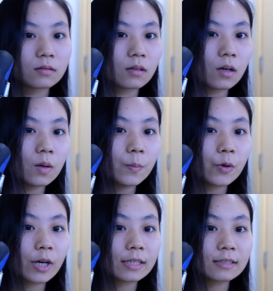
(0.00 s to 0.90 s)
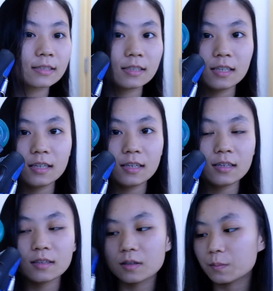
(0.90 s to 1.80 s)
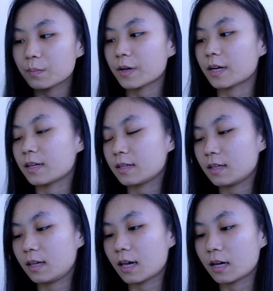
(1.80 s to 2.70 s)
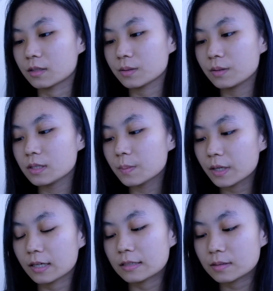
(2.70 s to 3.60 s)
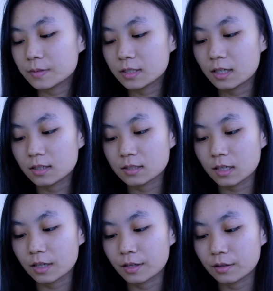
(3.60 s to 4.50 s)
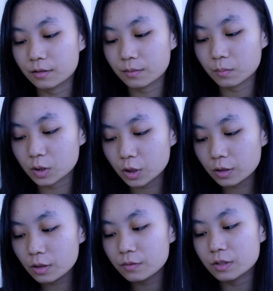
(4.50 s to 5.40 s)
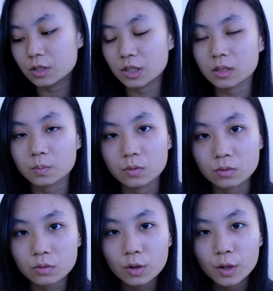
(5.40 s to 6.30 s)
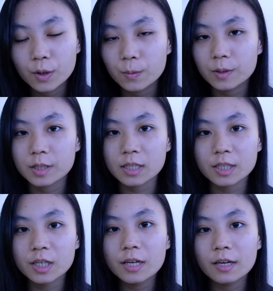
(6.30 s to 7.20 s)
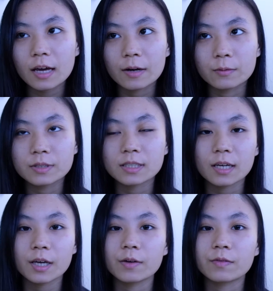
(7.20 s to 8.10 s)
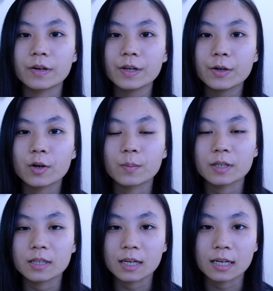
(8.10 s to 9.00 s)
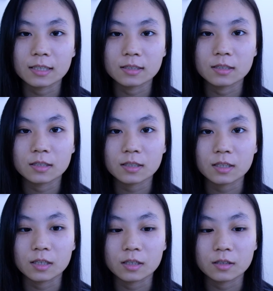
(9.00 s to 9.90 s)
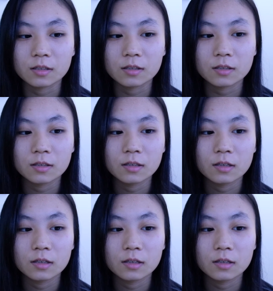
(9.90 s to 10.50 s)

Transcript: I hope you can see, but yeah, so these are my custom skates and majority of it is just blue, which is actually, I would say, a very common color in,